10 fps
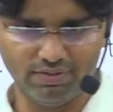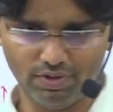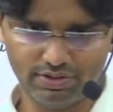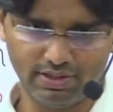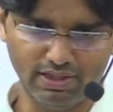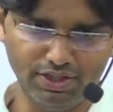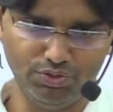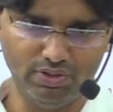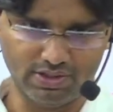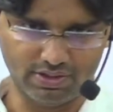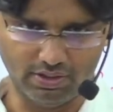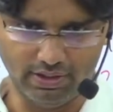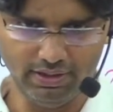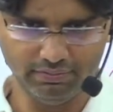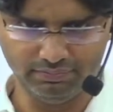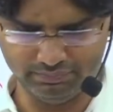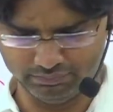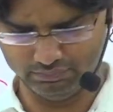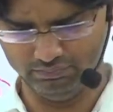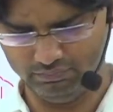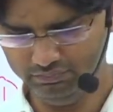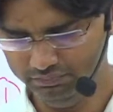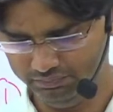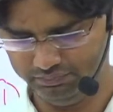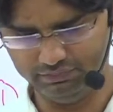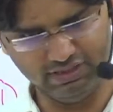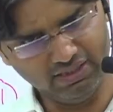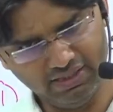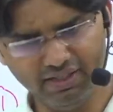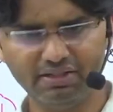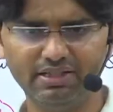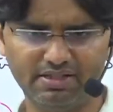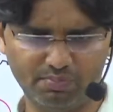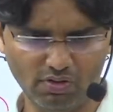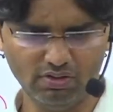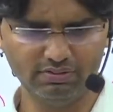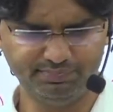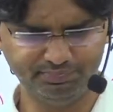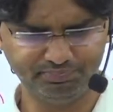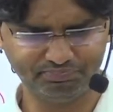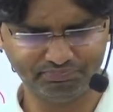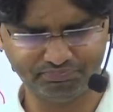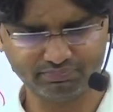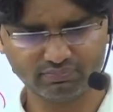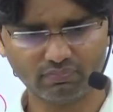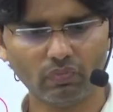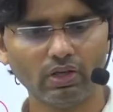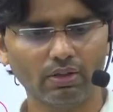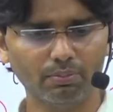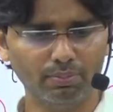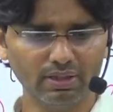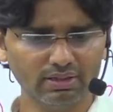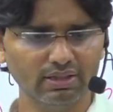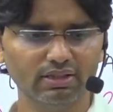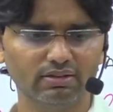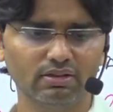was telling you yesterday, read this book, but